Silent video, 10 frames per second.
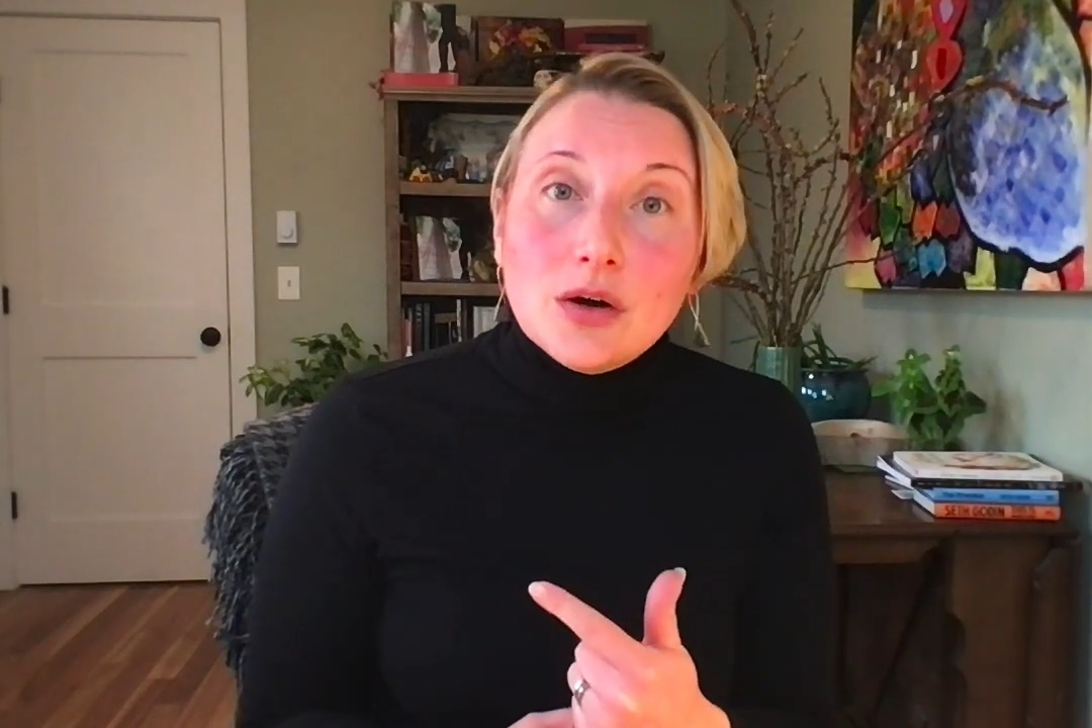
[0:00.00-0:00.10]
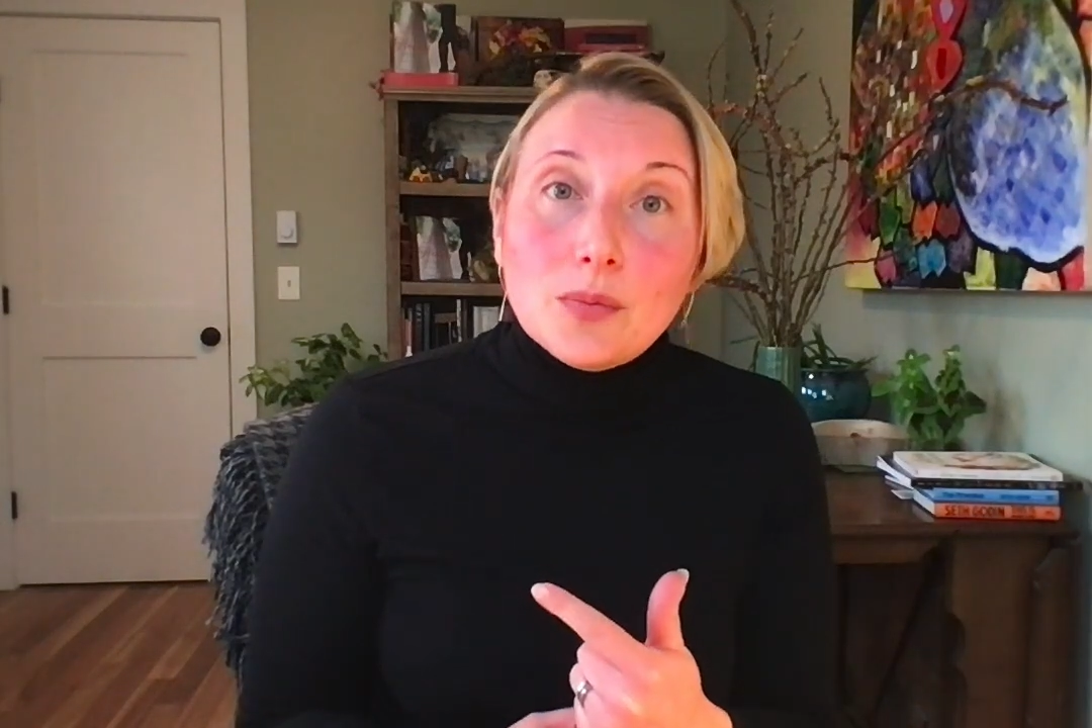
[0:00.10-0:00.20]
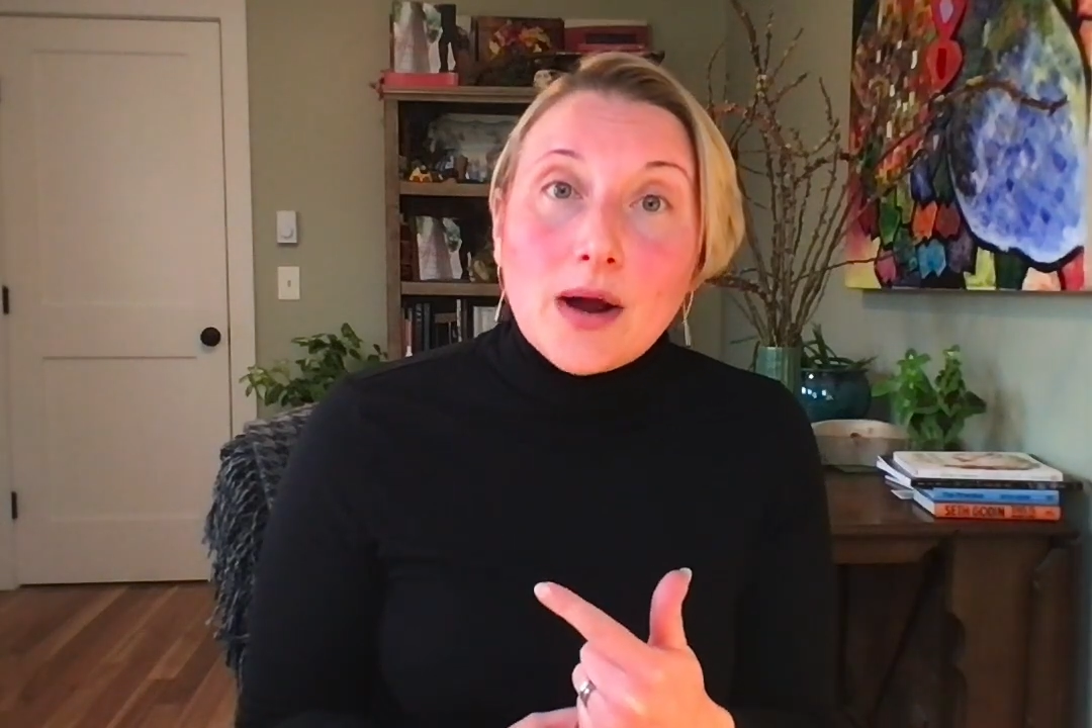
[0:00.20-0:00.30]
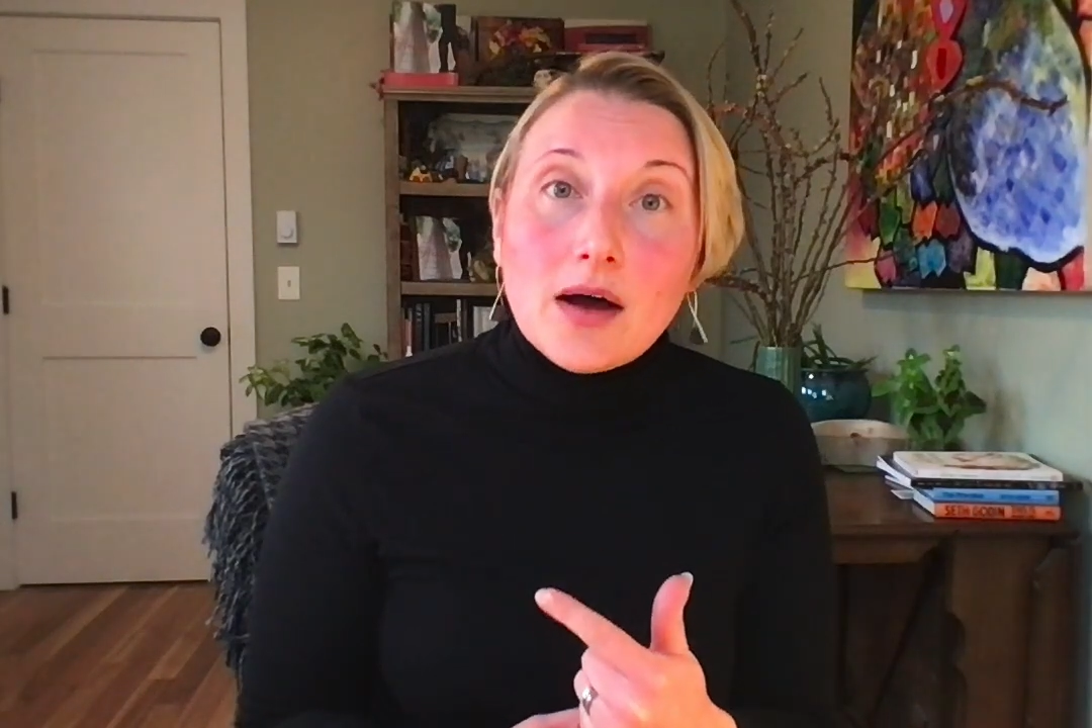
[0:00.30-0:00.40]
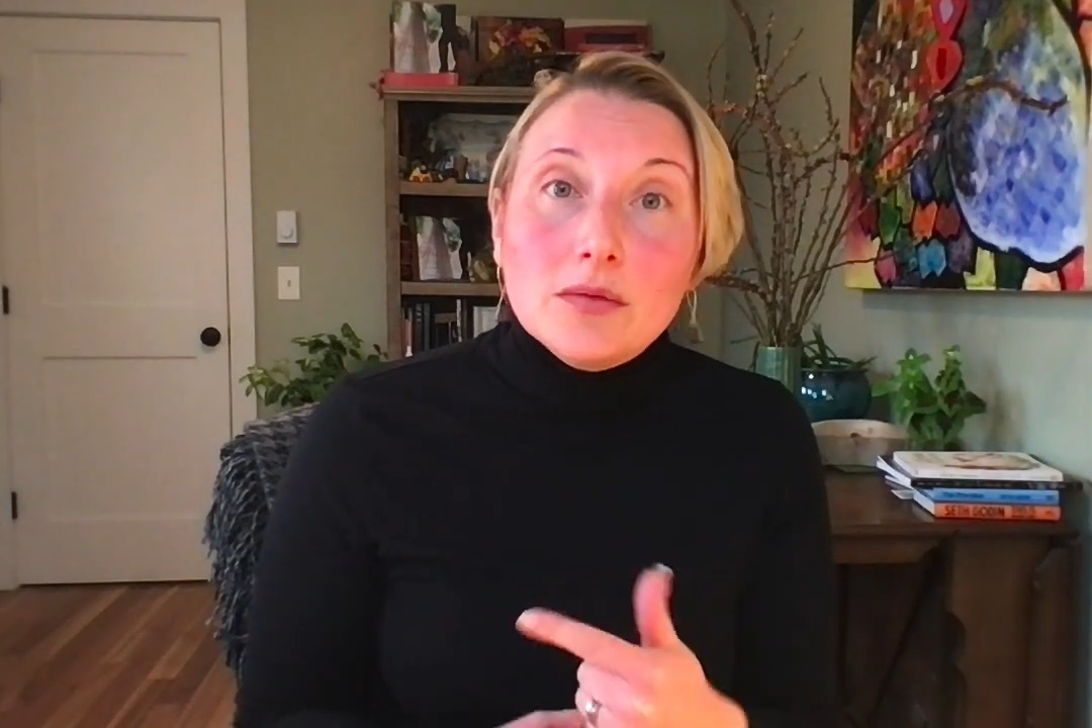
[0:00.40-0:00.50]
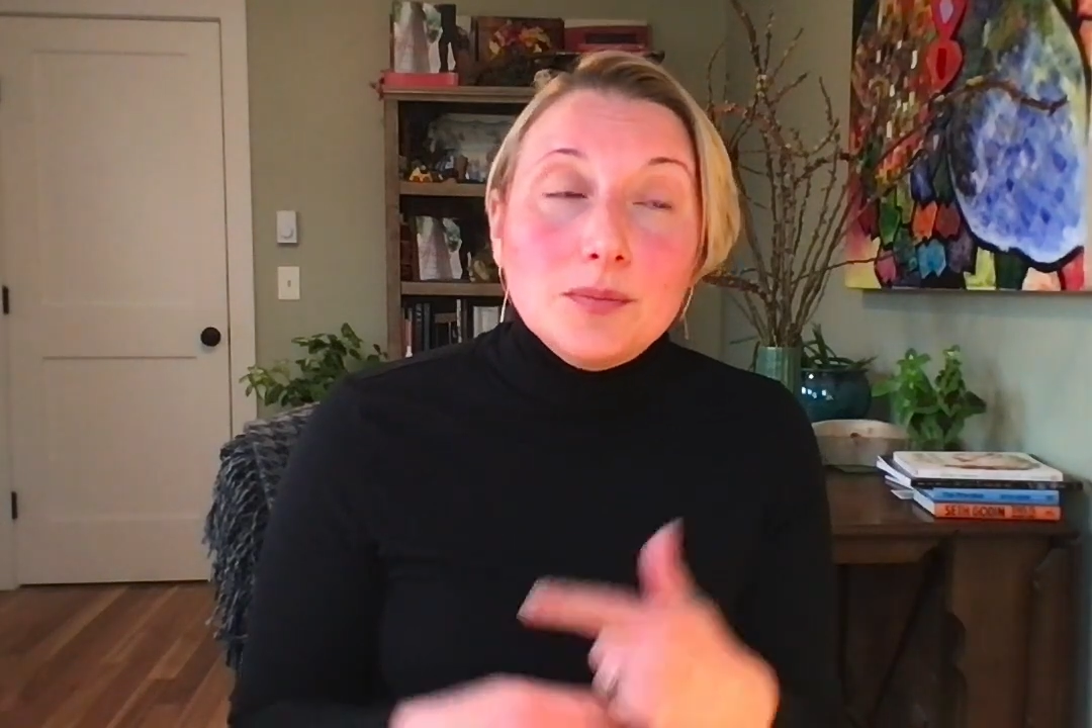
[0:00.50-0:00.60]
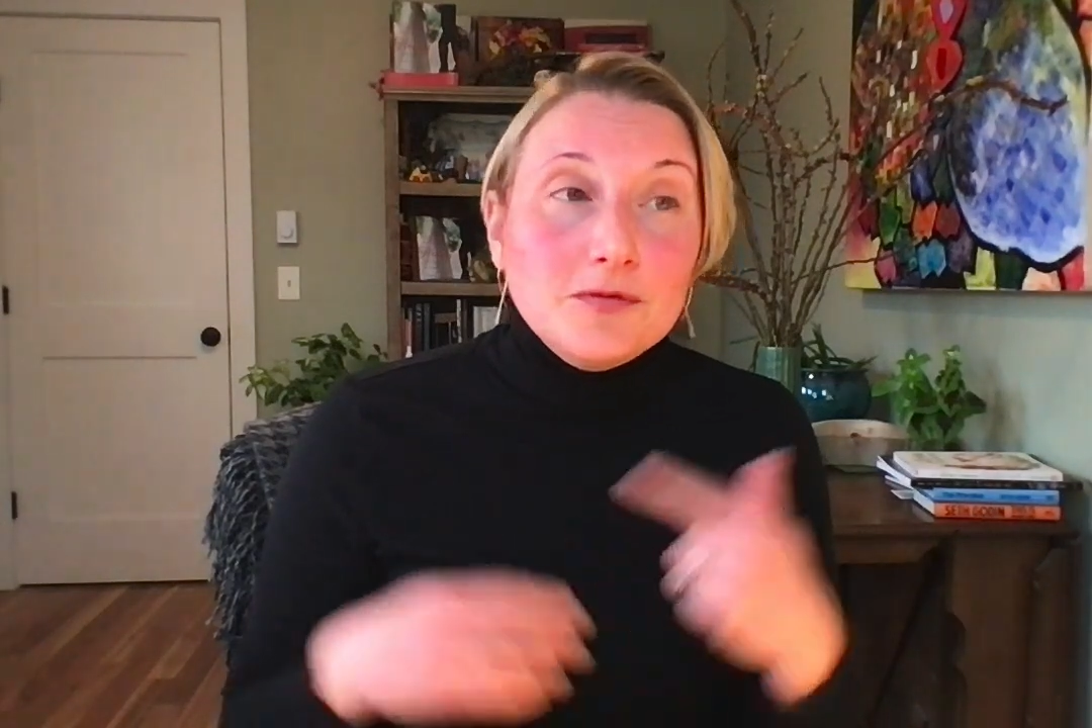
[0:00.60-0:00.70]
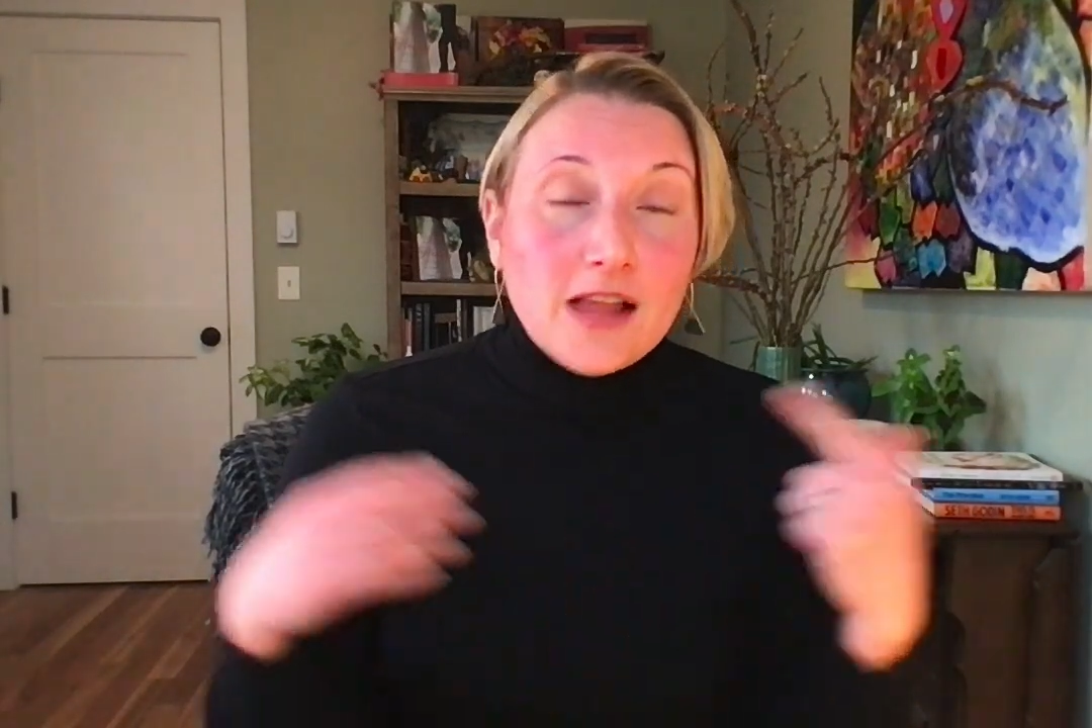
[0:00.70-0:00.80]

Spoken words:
around